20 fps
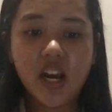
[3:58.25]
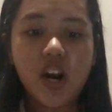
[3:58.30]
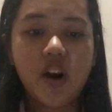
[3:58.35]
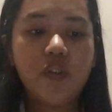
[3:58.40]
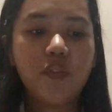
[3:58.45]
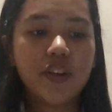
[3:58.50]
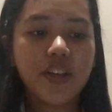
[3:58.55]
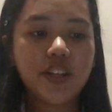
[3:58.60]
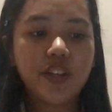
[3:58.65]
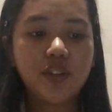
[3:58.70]

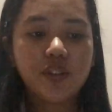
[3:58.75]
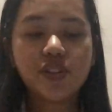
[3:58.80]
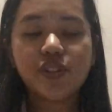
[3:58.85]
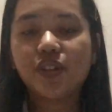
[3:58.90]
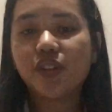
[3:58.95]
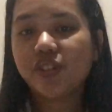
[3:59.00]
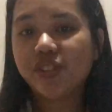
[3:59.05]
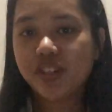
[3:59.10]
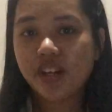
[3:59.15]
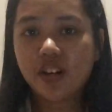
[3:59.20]
Reduce your
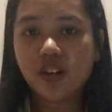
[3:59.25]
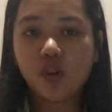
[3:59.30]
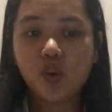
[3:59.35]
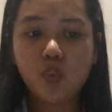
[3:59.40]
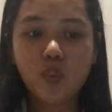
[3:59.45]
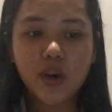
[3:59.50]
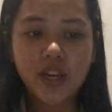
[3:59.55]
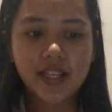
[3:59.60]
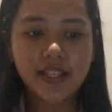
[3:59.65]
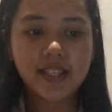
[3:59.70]
general
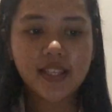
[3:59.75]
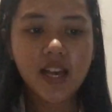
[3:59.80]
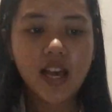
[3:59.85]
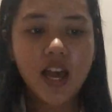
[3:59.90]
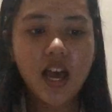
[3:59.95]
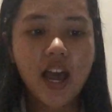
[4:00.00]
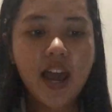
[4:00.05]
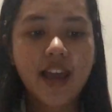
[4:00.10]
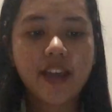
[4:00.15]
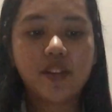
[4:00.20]
waste
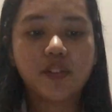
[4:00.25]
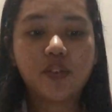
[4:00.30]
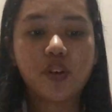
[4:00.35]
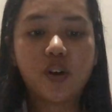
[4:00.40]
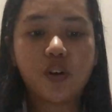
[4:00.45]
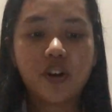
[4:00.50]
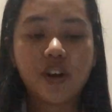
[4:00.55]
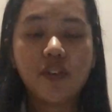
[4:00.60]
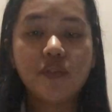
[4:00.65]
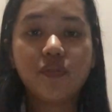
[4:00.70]
and your
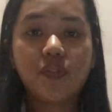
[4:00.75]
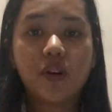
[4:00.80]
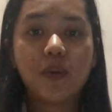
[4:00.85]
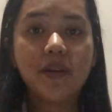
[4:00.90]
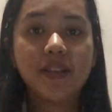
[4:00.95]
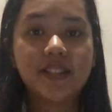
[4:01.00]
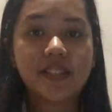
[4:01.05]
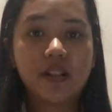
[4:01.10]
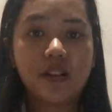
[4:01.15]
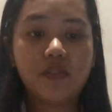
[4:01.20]

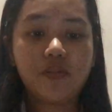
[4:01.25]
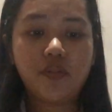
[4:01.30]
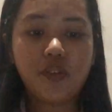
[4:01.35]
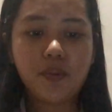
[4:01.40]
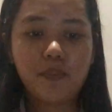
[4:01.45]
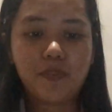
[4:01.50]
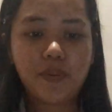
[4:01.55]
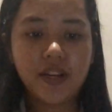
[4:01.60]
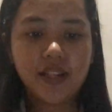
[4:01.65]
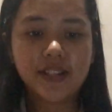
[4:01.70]
environmental
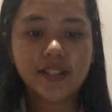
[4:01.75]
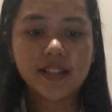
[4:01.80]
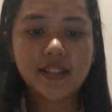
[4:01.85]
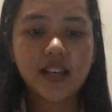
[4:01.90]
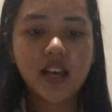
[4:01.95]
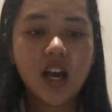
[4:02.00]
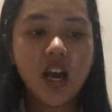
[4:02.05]
footprints.